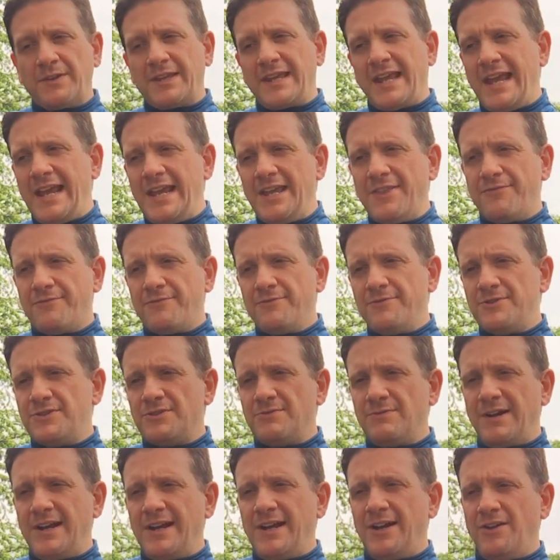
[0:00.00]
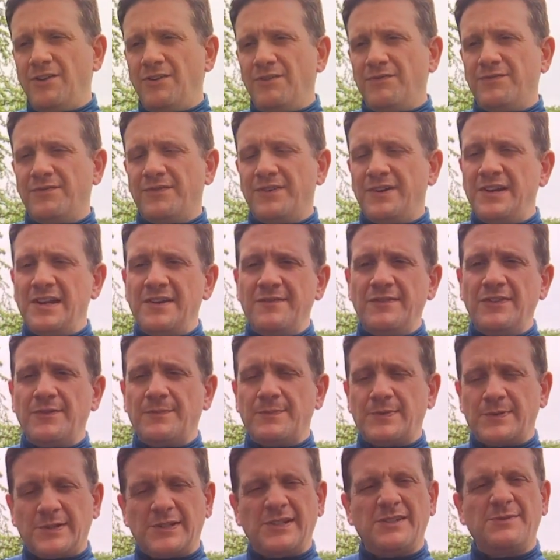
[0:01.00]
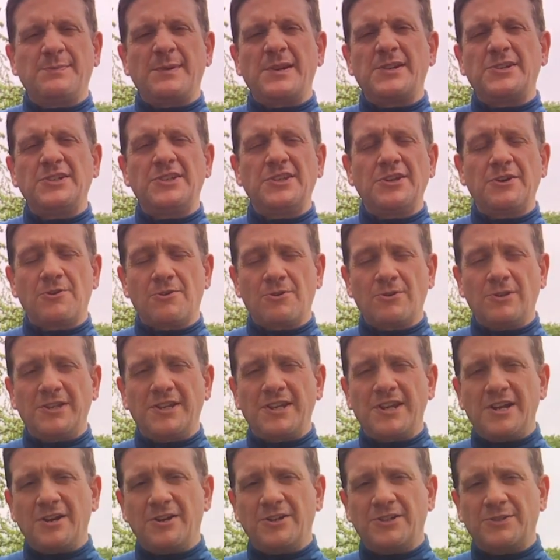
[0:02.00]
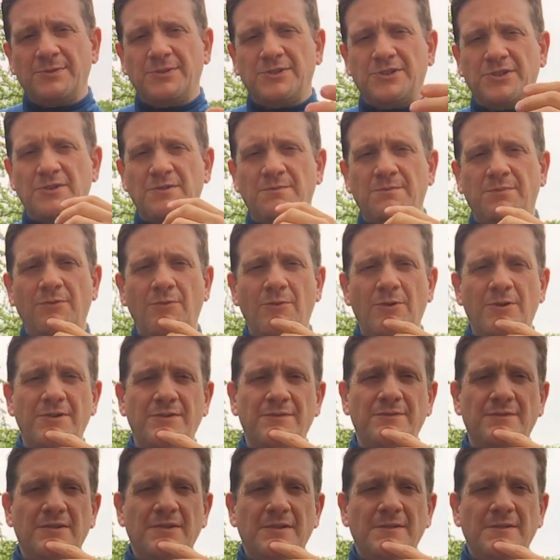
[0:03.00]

K through 12, and even especially the early years, which are important,